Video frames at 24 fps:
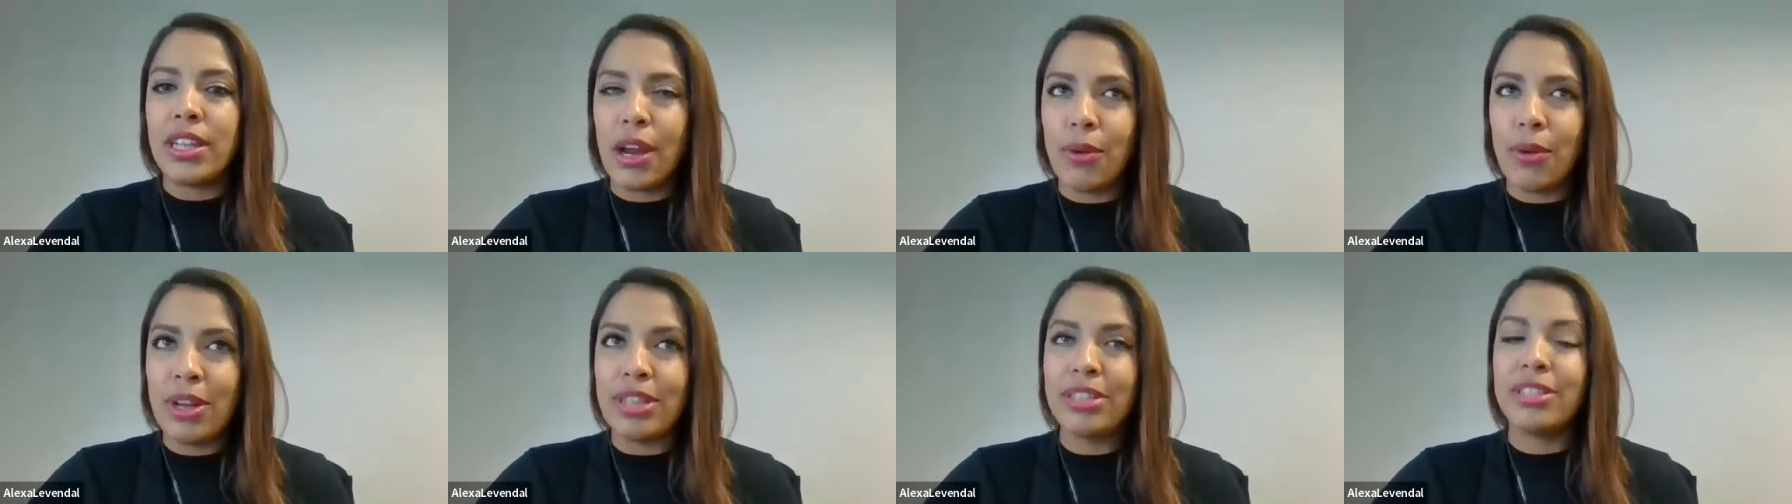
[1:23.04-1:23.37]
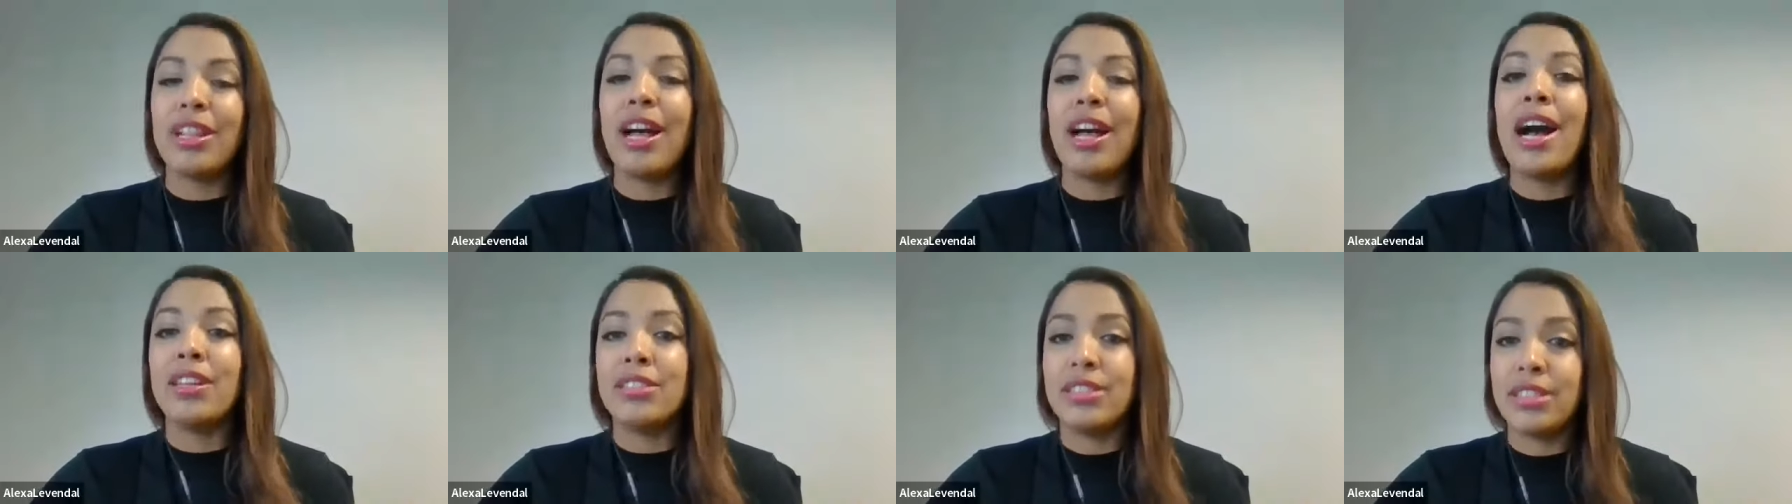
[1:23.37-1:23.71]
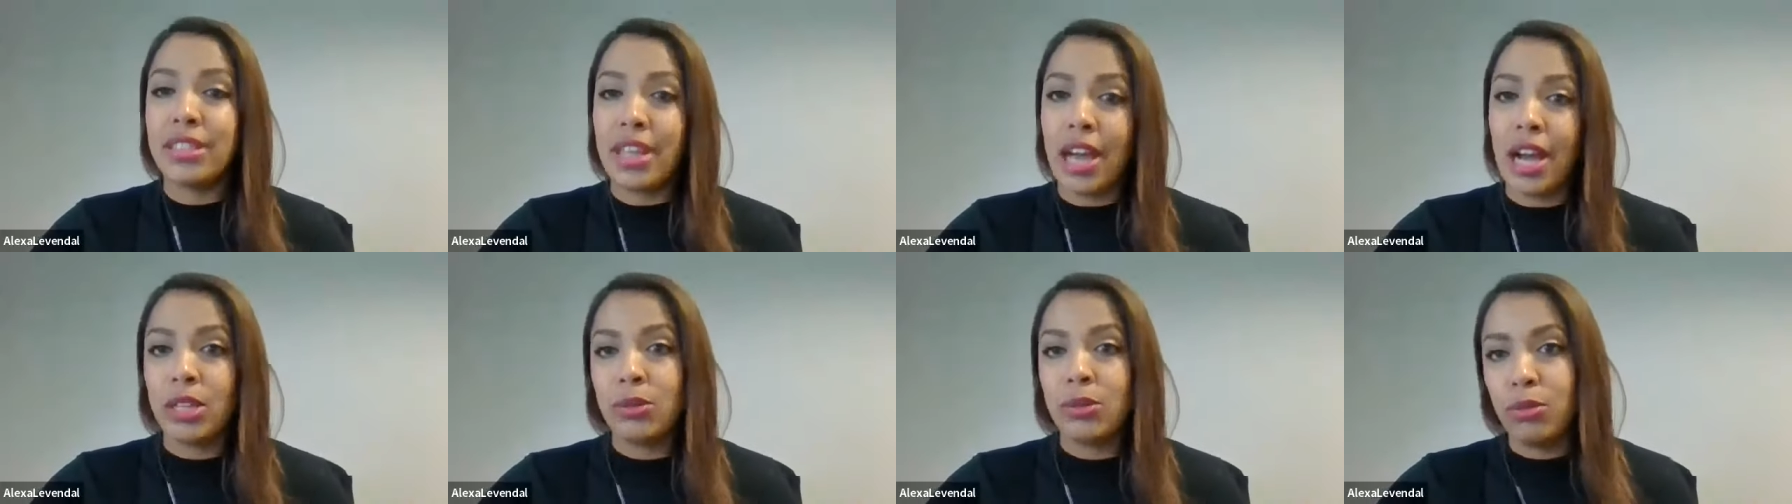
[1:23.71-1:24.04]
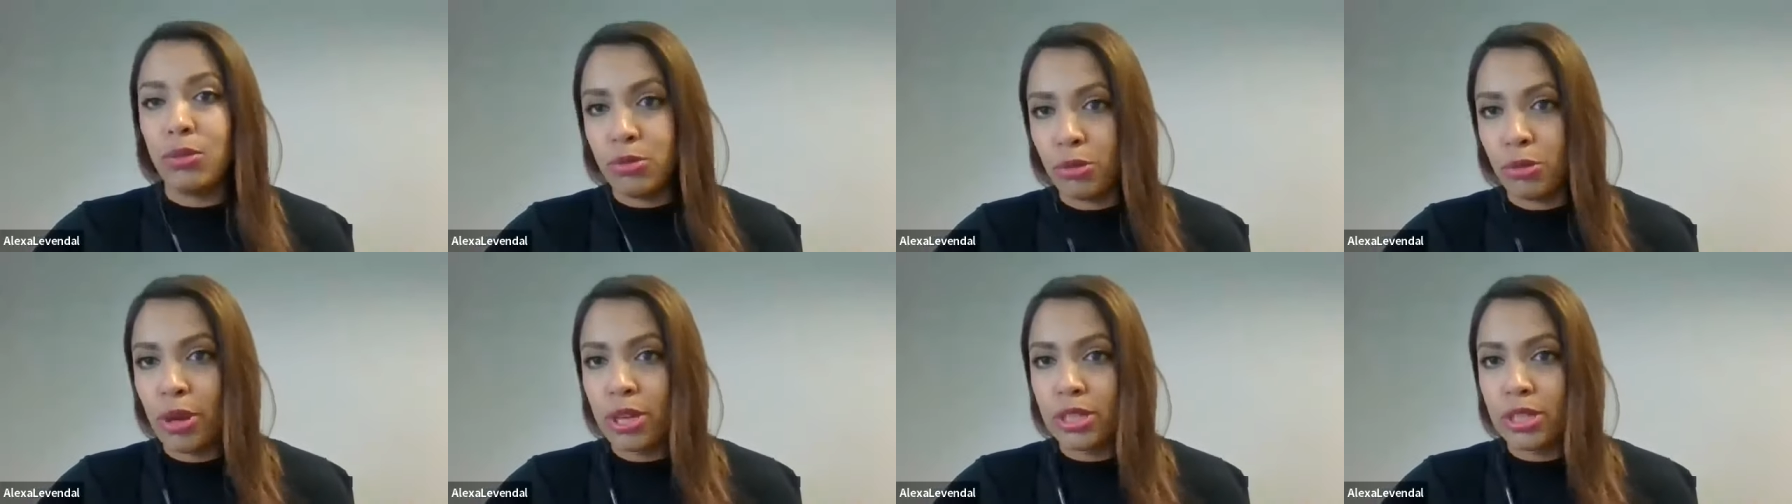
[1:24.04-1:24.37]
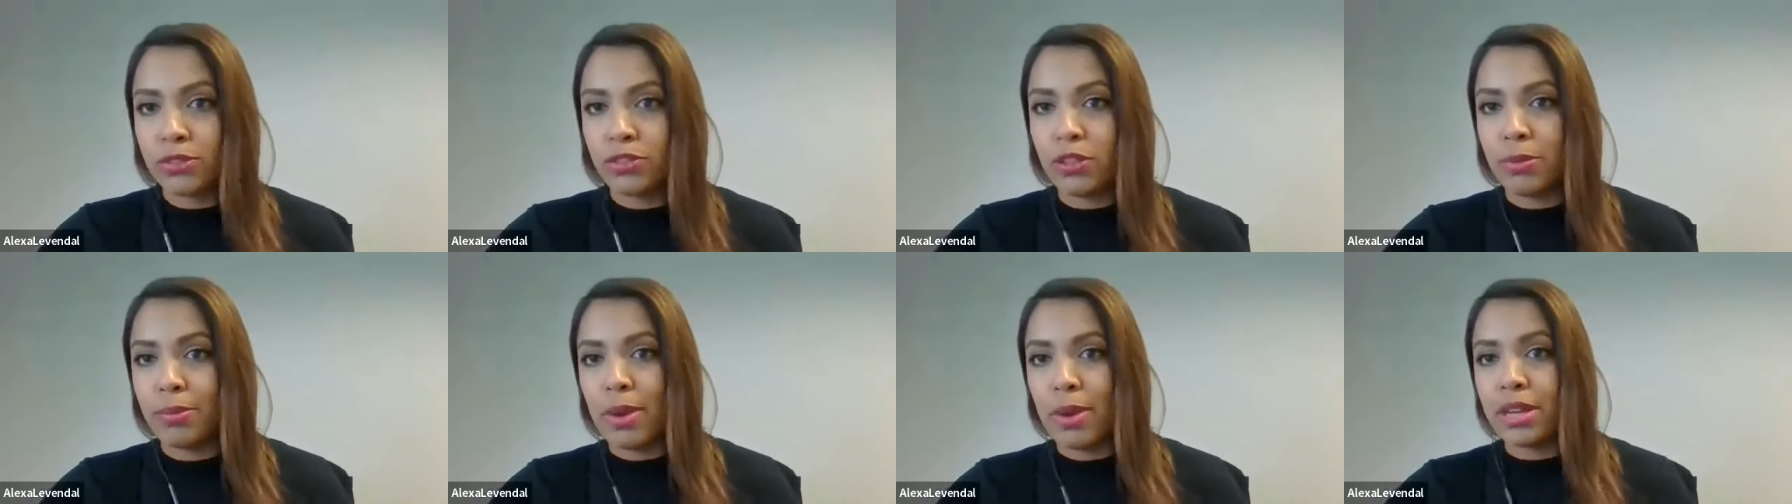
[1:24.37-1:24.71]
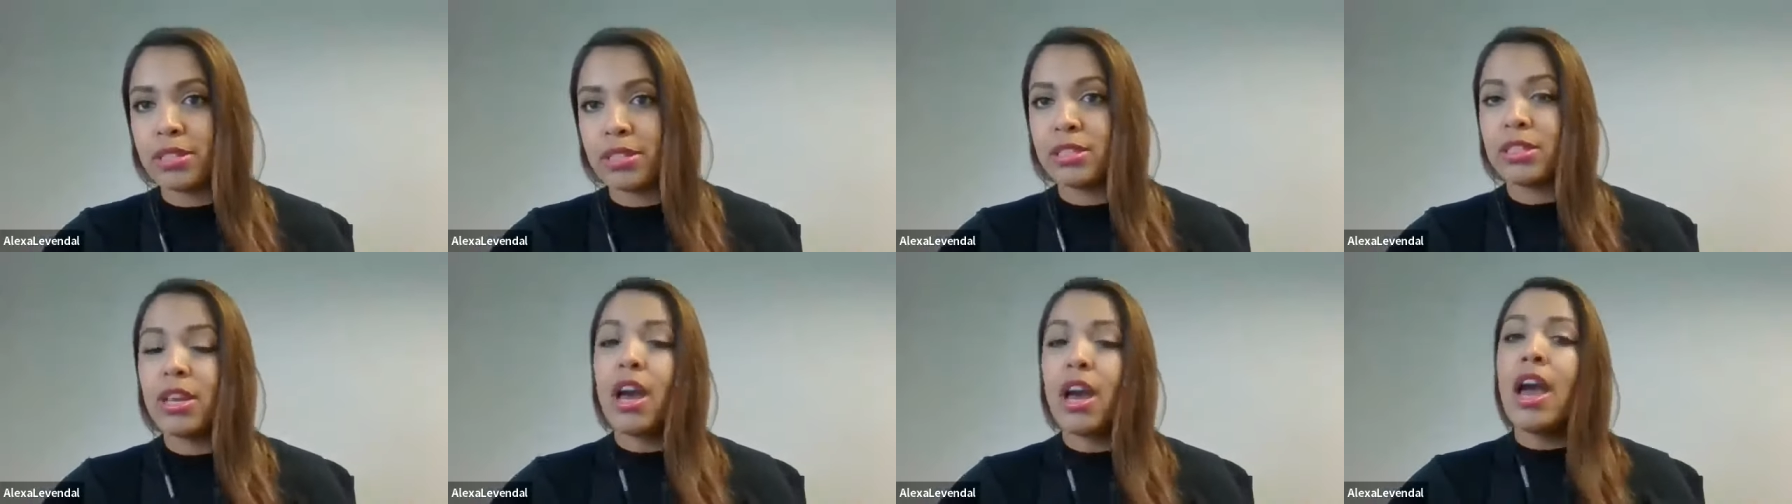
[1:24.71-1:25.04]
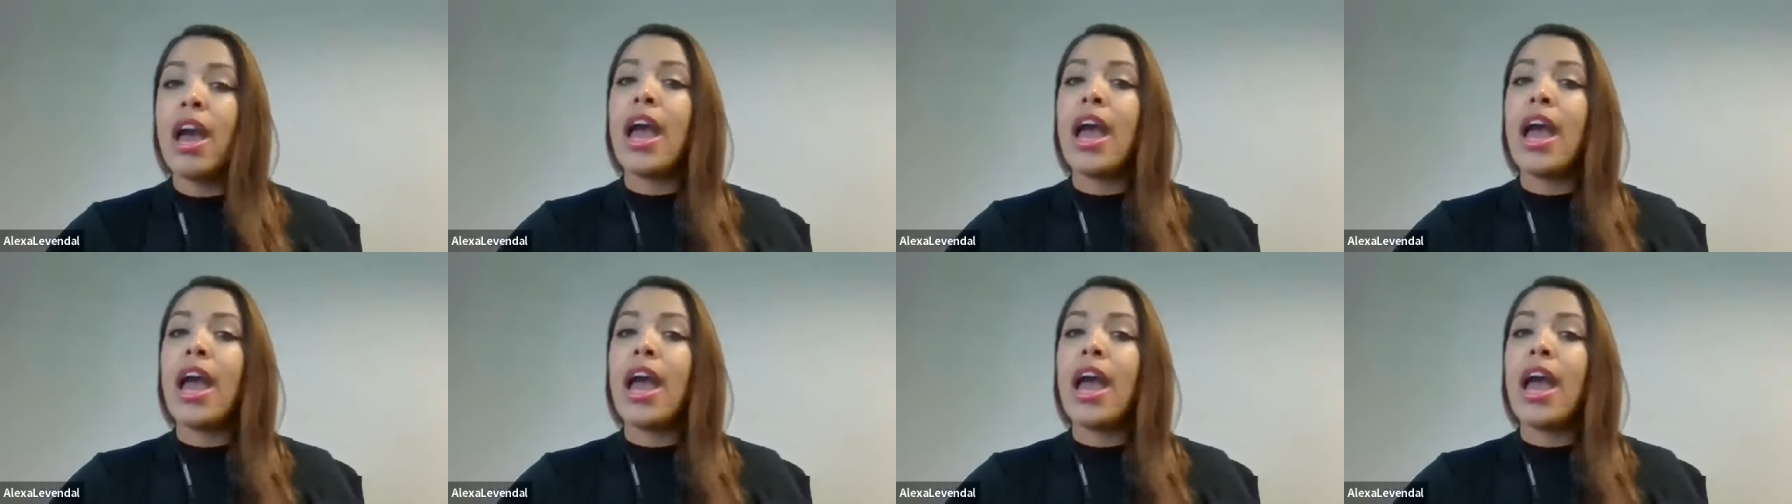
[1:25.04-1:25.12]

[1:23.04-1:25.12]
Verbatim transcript: Rental Housing Act would request from us.